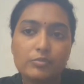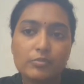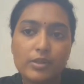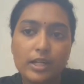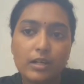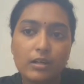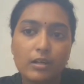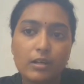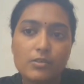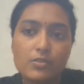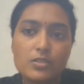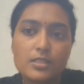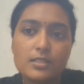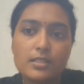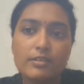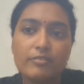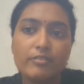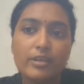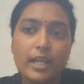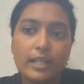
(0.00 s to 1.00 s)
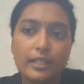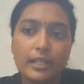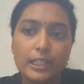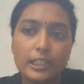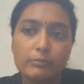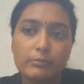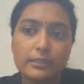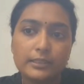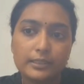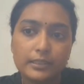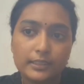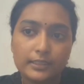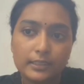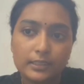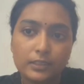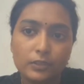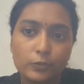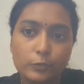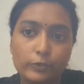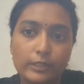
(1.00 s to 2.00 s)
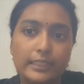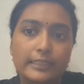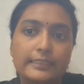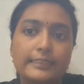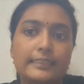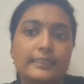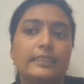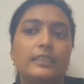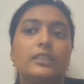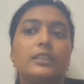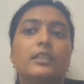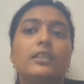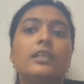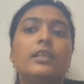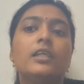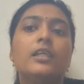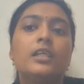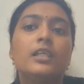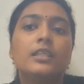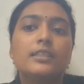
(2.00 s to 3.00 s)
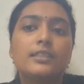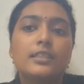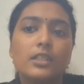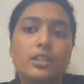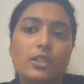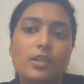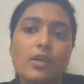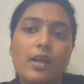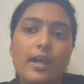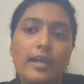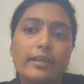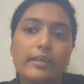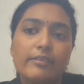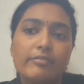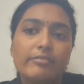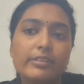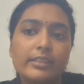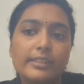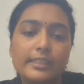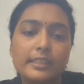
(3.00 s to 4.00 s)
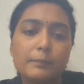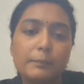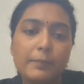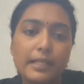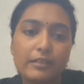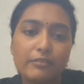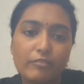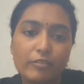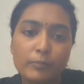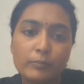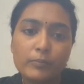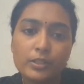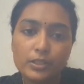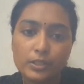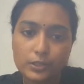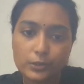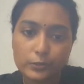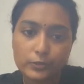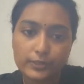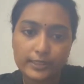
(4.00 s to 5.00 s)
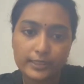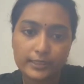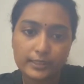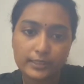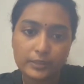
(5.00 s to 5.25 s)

warehouse staff, and administration to ensure secure and efficient platform usage.